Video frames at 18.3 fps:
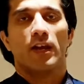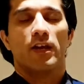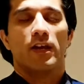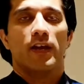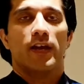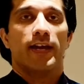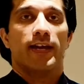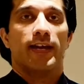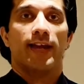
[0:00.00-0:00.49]

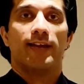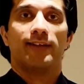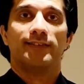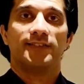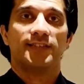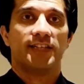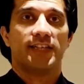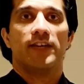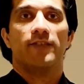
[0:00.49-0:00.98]
In
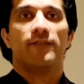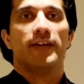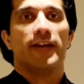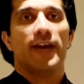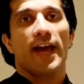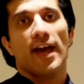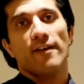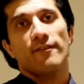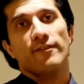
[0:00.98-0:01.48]
LTE, we
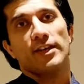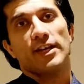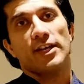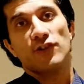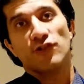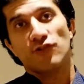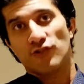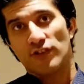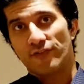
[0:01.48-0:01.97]
have
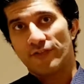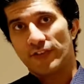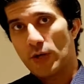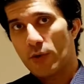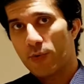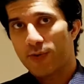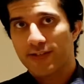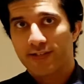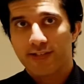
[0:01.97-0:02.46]

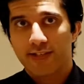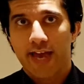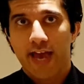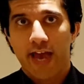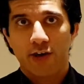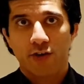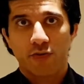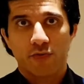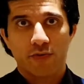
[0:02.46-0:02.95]
intra-frequency
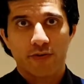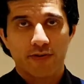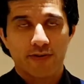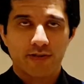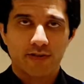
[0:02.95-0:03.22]
handovers,